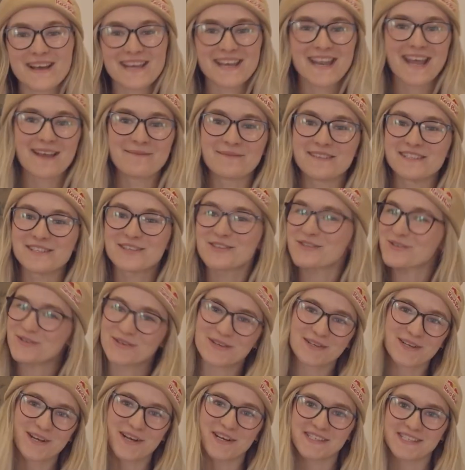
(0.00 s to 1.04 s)
My name is
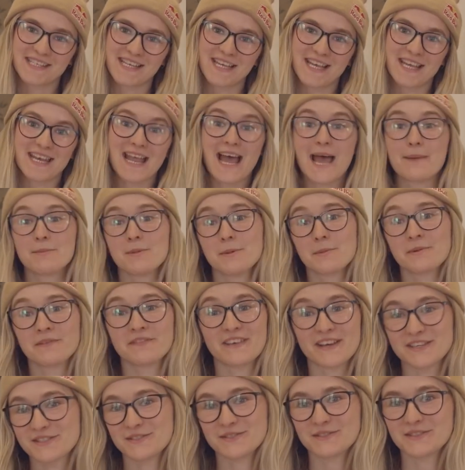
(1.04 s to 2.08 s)
Shauna Coxsey and I'm a
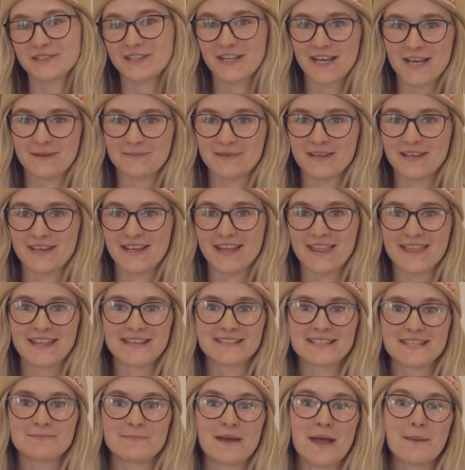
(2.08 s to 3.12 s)
professional climber, and
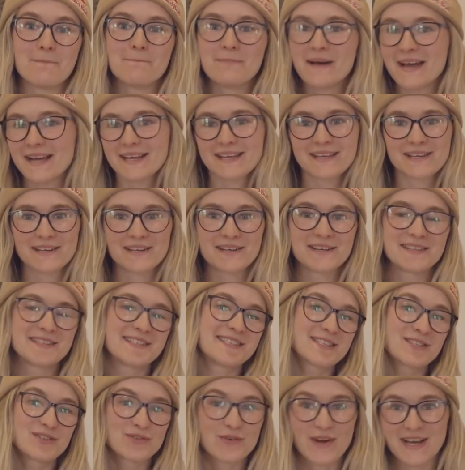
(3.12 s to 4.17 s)
this is my backyard
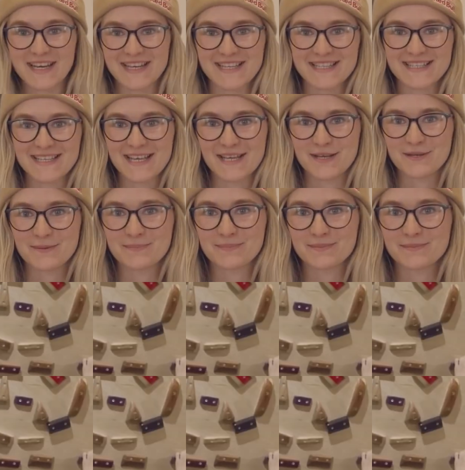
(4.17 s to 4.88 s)
training setup.